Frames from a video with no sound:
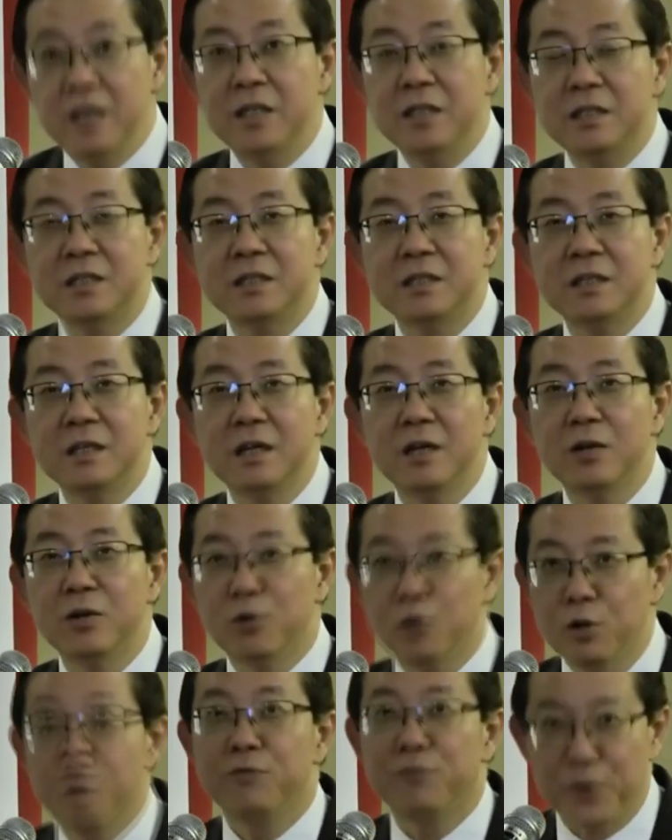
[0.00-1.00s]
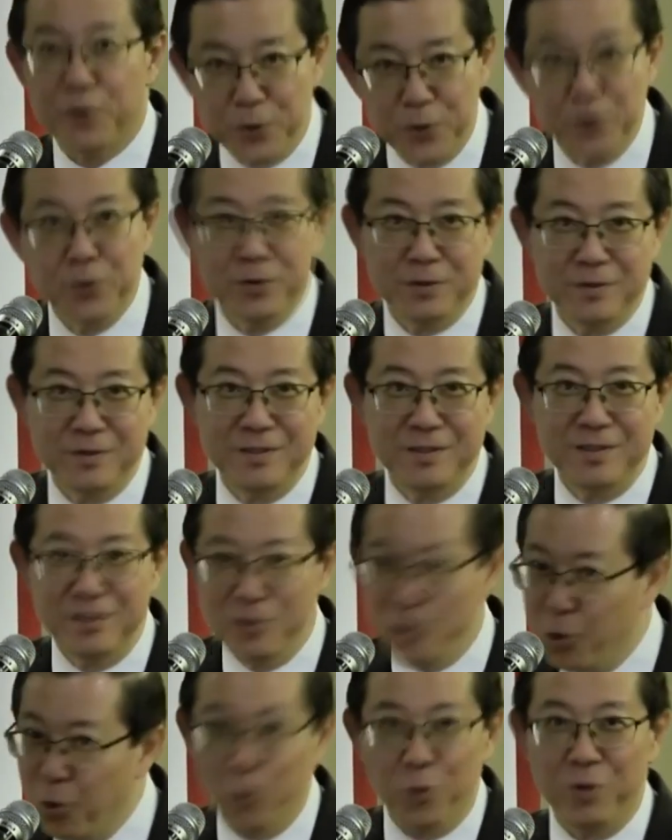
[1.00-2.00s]
is good for you.
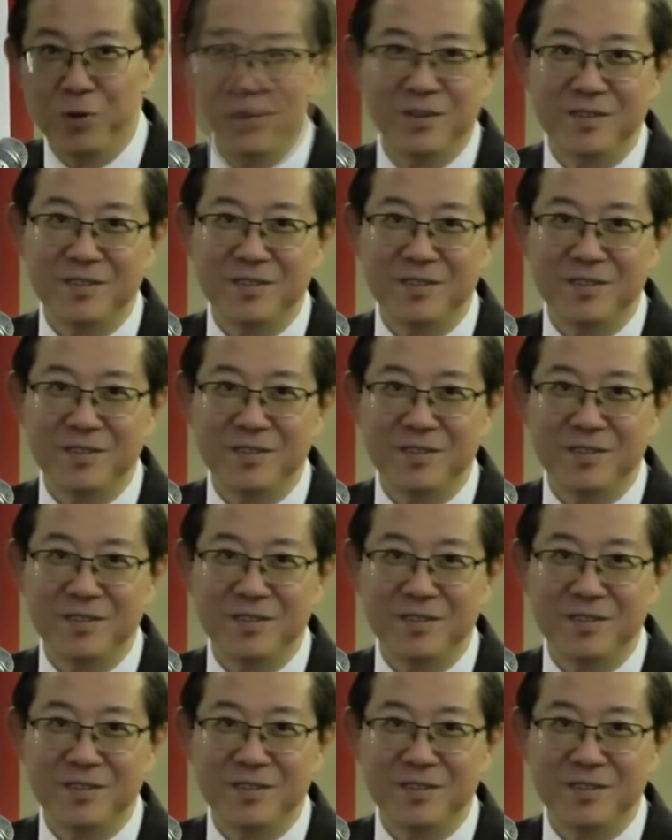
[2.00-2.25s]
No.